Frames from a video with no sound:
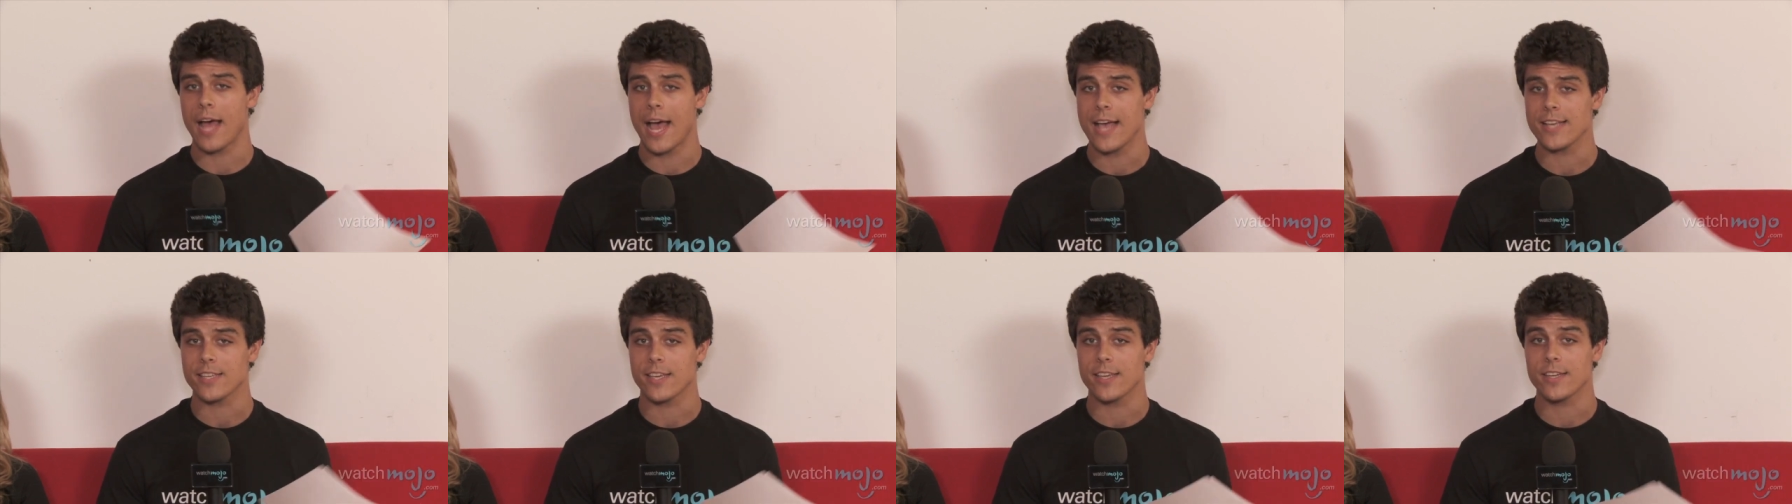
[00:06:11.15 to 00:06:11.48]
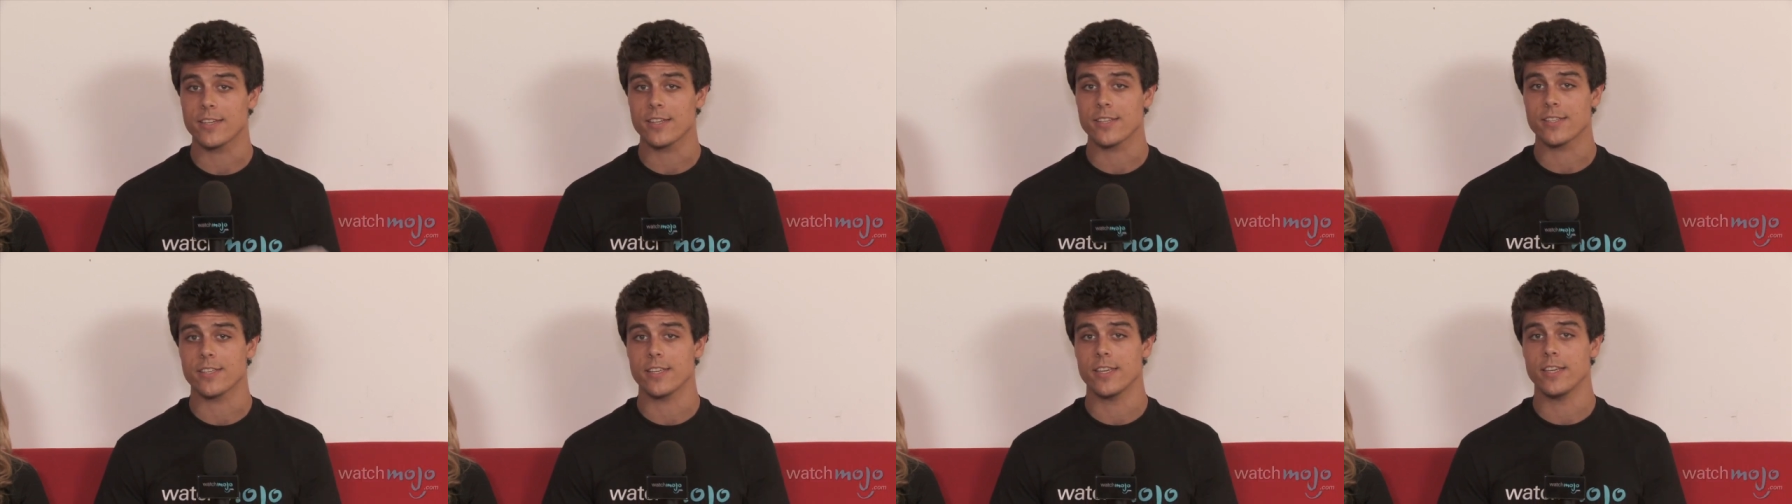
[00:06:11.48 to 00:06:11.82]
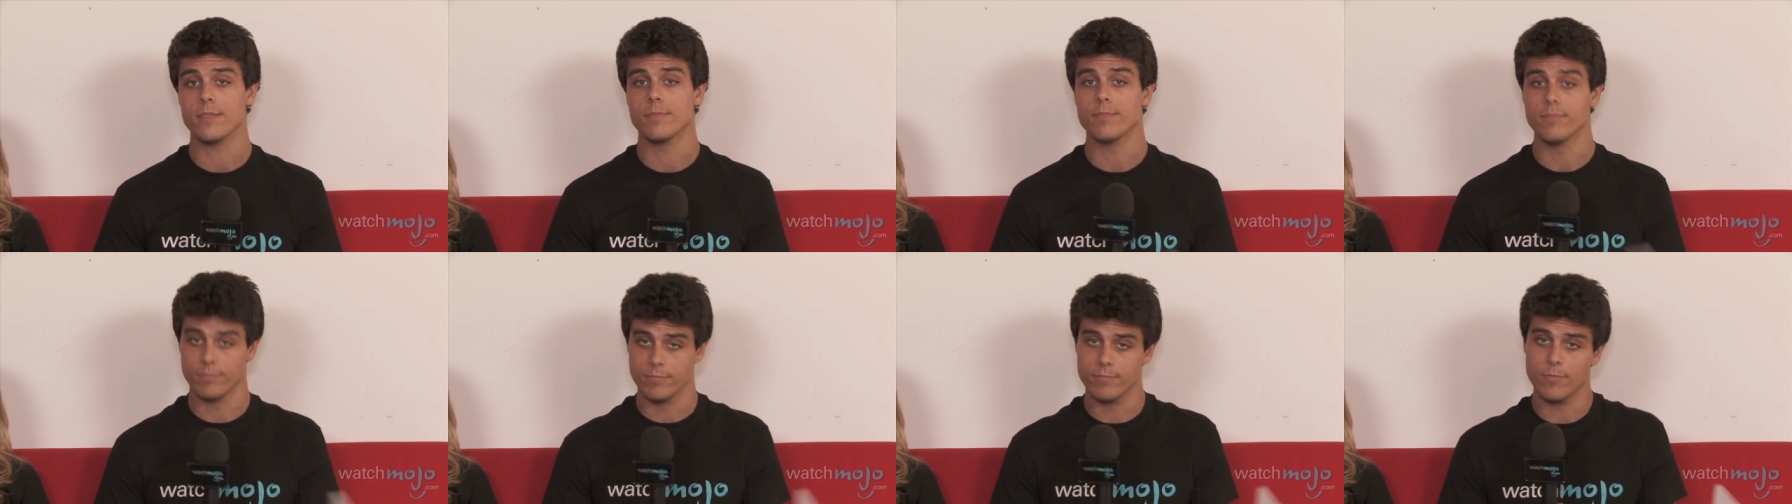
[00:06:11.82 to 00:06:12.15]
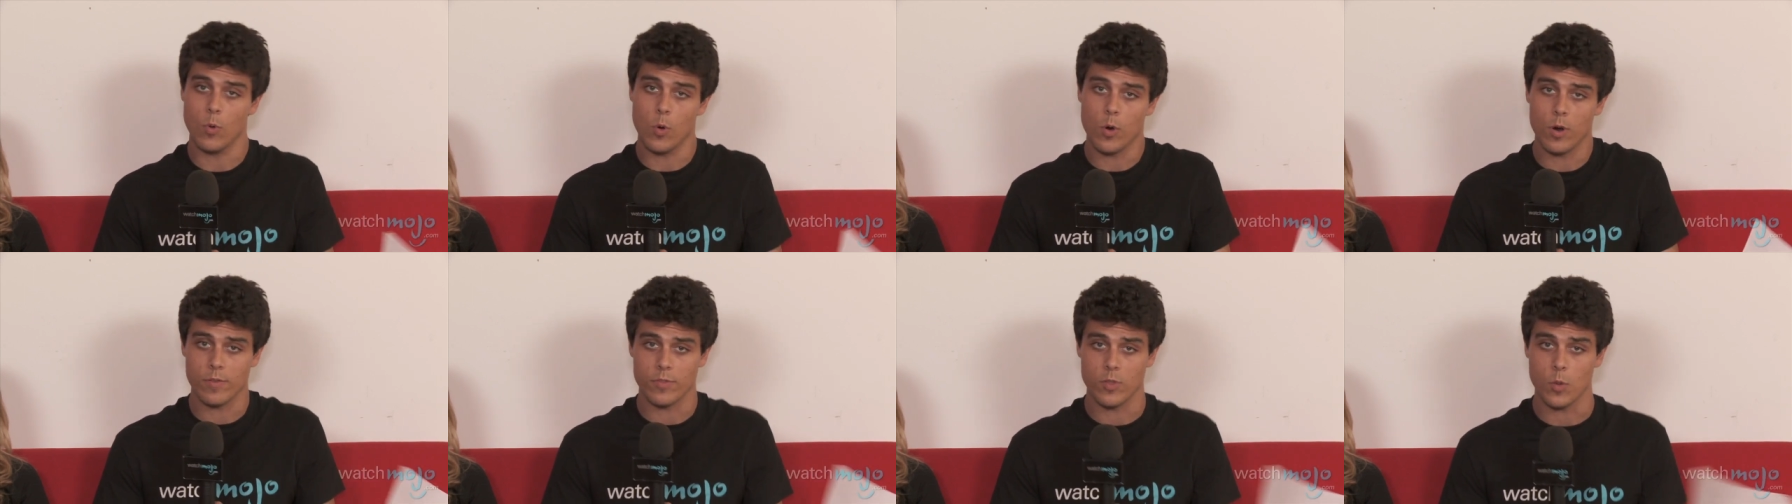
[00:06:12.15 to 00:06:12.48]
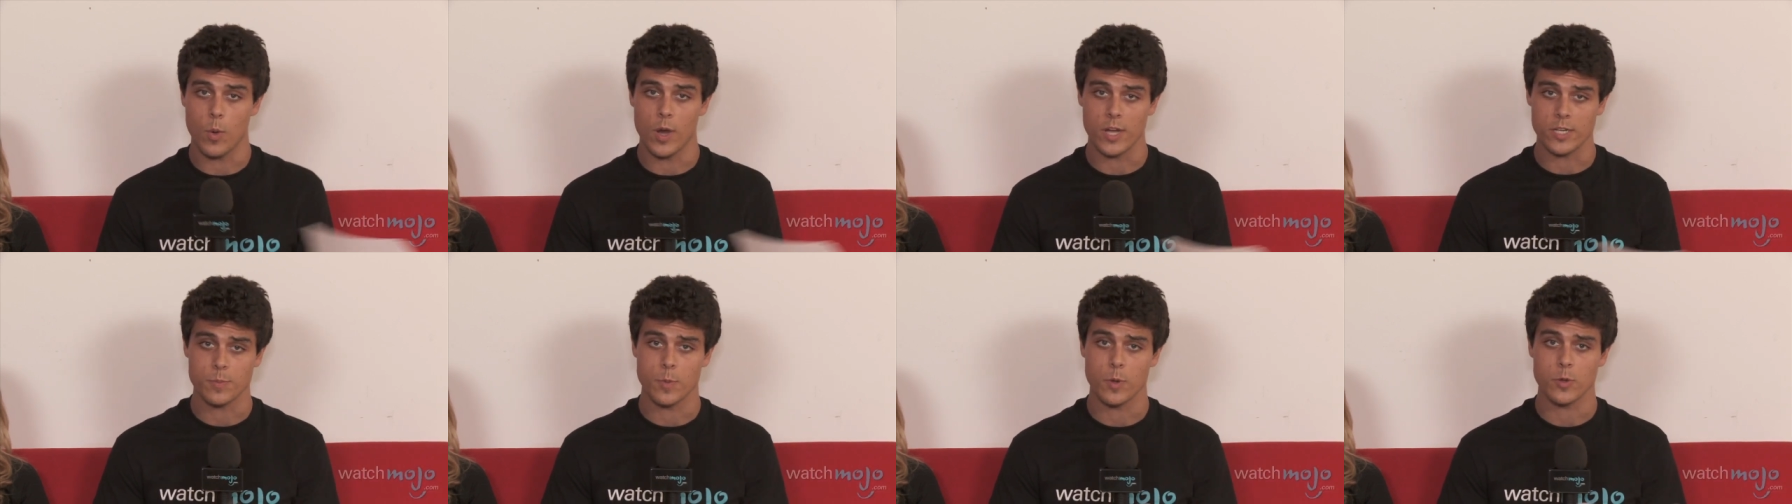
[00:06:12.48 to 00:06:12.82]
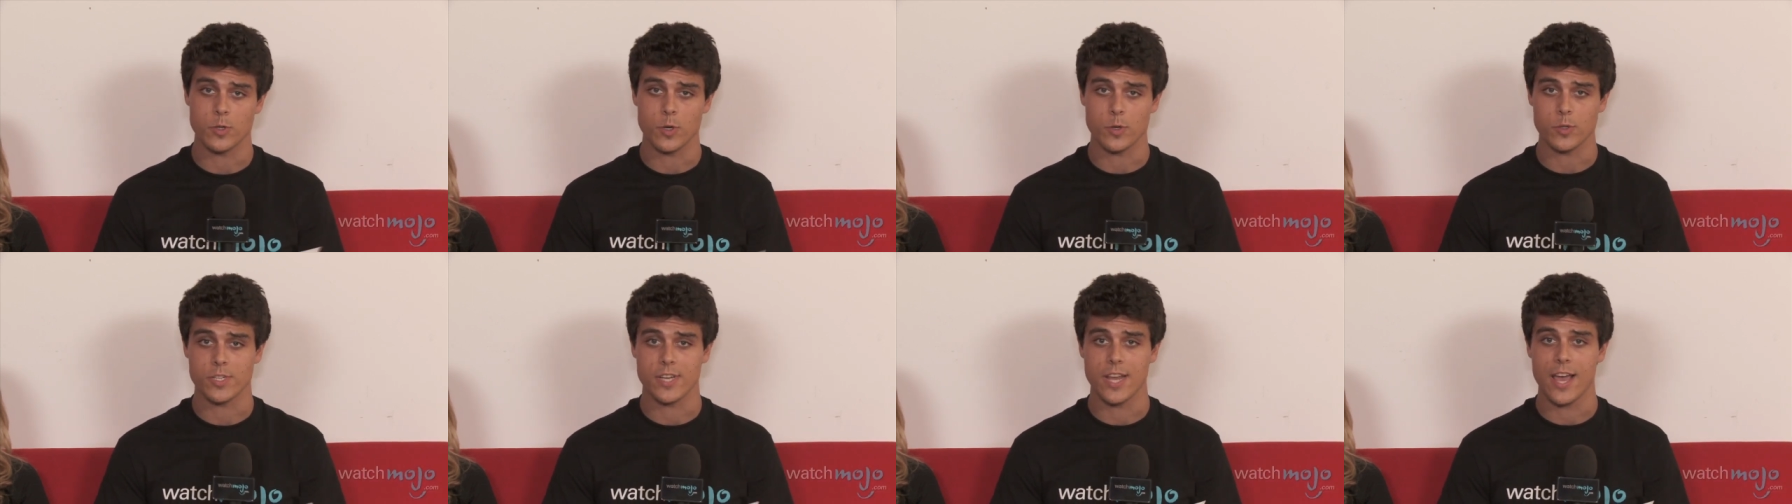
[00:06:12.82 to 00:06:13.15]
asking to see more of the
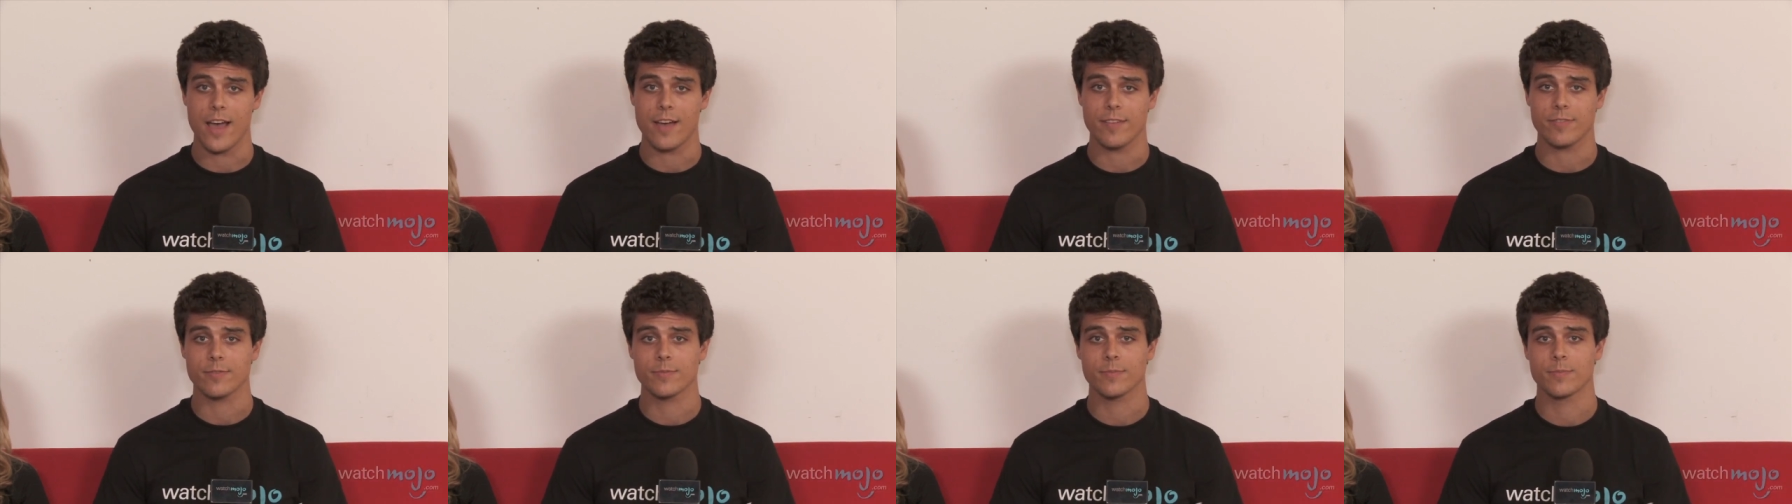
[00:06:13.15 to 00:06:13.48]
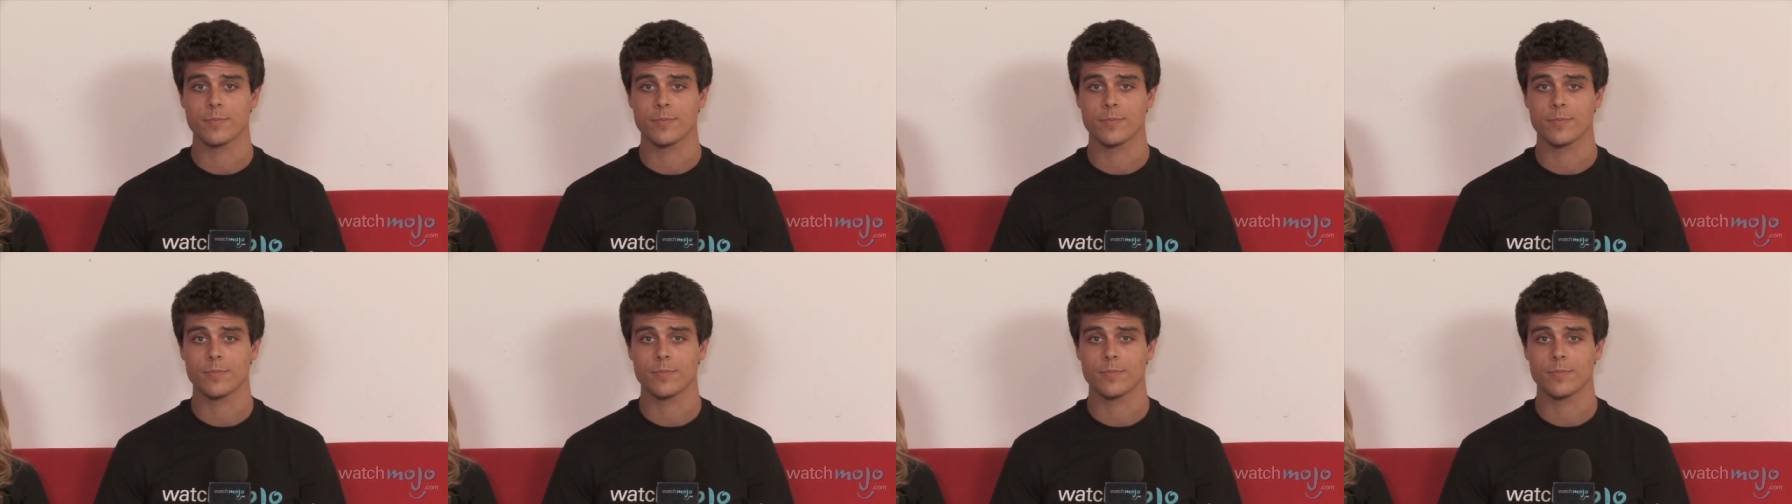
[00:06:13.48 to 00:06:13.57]
WatchMojo staff.